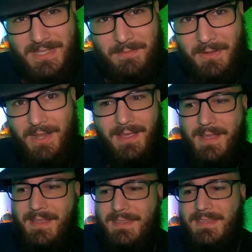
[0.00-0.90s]
his name, but
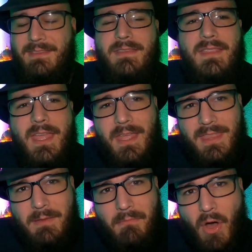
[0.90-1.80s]

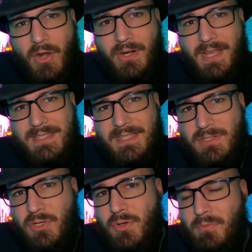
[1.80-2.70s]
they modernize
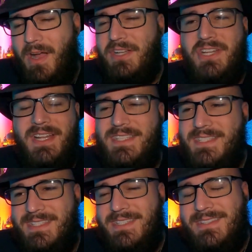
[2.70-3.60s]
it too much, and I
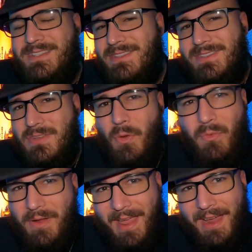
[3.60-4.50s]
just
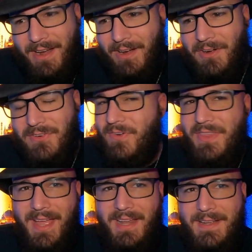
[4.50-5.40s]
don't care for
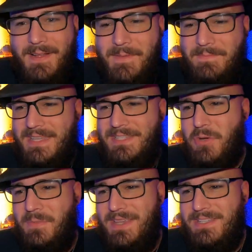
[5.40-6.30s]
that. They
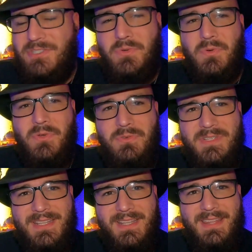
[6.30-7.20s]
show me
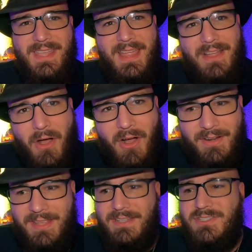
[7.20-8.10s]
Scrooge in the
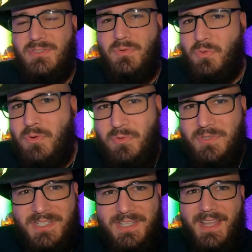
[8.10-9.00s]
iconic
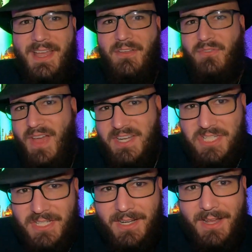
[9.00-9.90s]
Scrooge
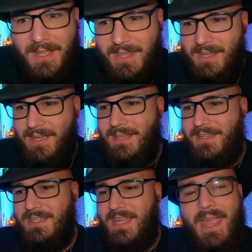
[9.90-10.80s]
fashion,
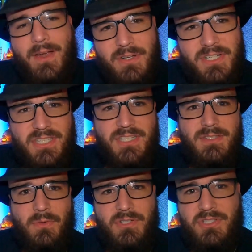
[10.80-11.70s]
the
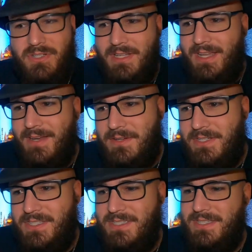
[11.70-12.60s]
carriages, horse-drawn
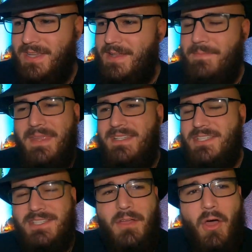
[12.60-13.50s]
carriages, they
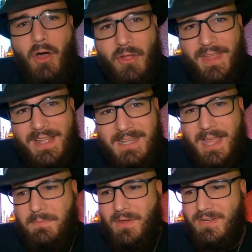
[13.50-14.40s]
just, all that
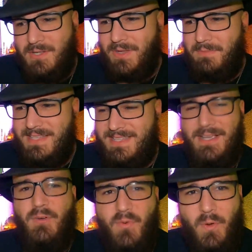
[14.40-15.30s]
time period. Don't give me
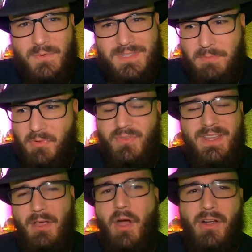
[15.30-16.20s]
cell phones and
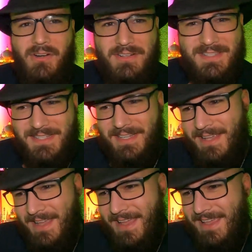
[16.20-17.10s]
moving cars and